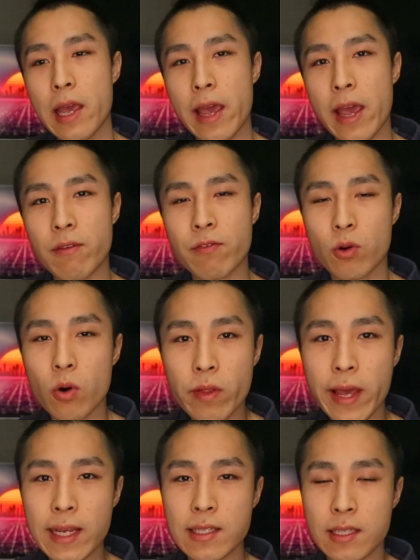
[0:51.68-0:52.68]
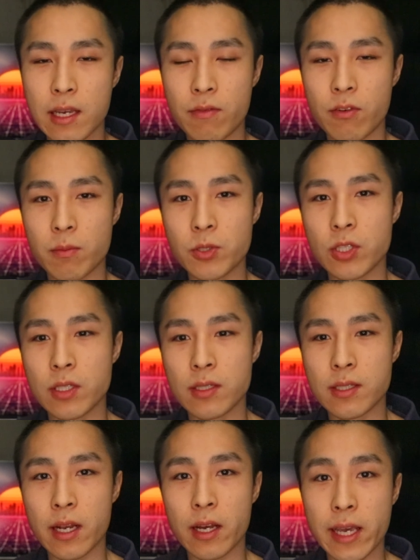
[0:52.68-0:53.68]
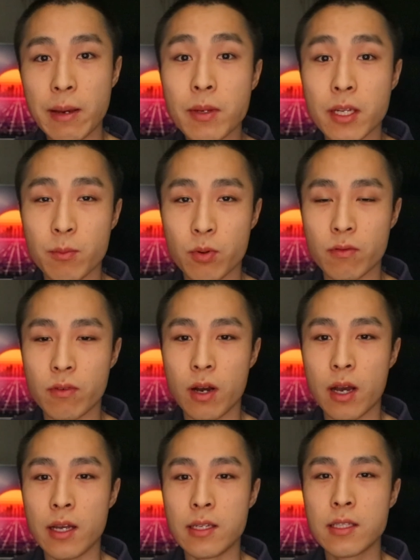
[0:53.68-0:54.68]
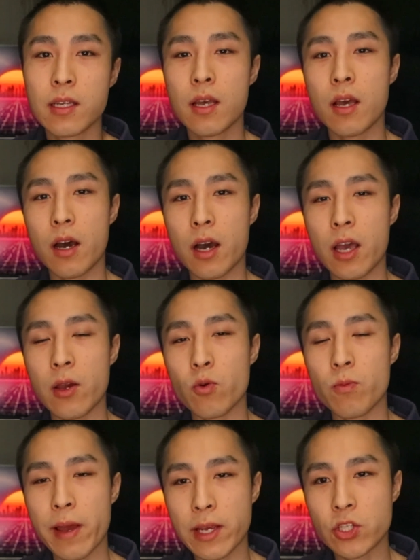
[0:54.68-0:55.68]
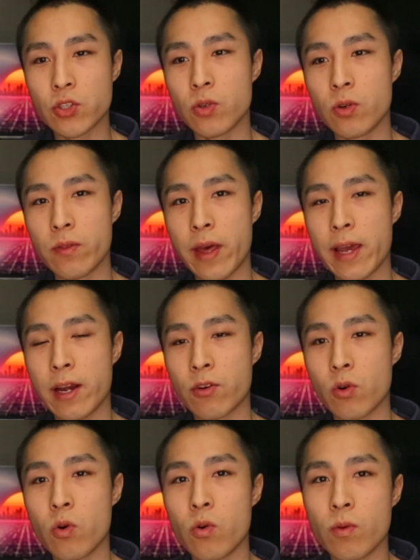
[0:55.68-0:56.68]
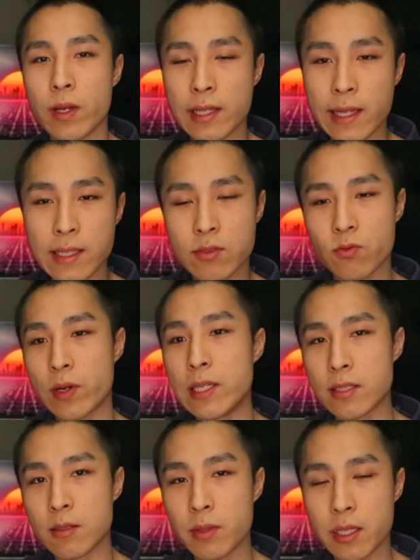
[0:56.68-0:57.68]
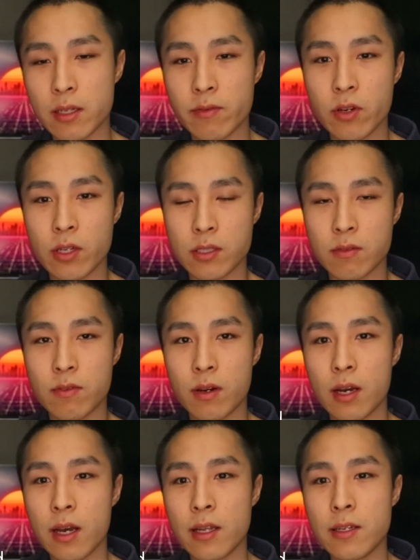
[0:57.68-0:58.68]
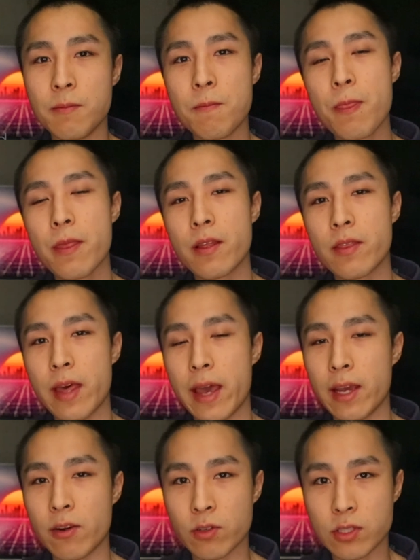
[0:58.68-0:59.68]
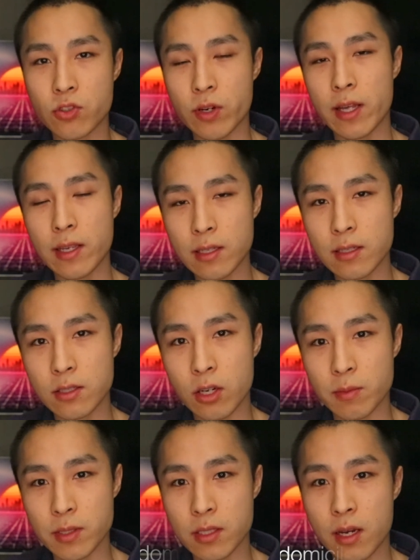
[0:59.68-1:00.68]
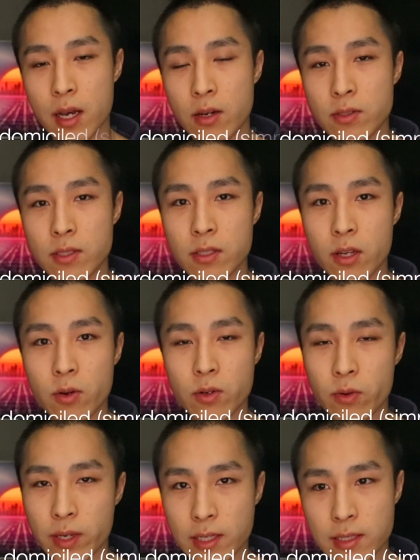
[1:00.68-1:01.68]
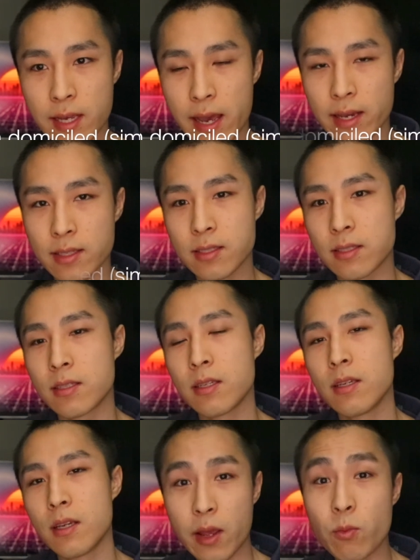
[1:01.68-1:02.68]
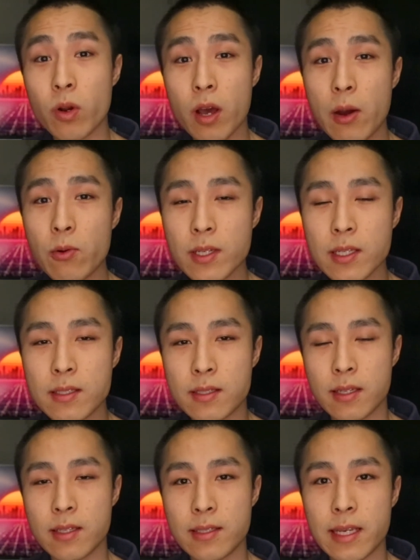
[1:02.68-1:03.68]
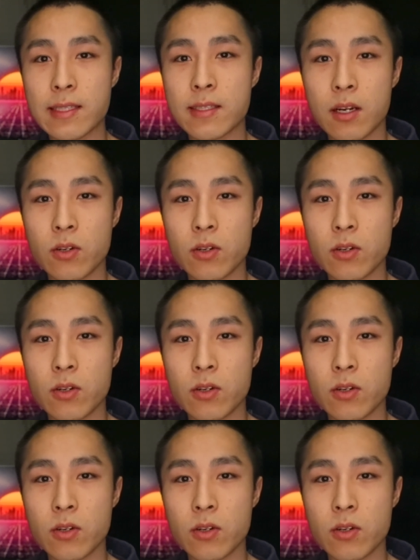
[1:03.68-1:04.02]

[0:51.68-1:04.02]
And for all the ETF options that I am going to provide, I will make sure they are all at least reasonably diversified. They are Australian domiciled, so no annoying tax. And what I would consider decent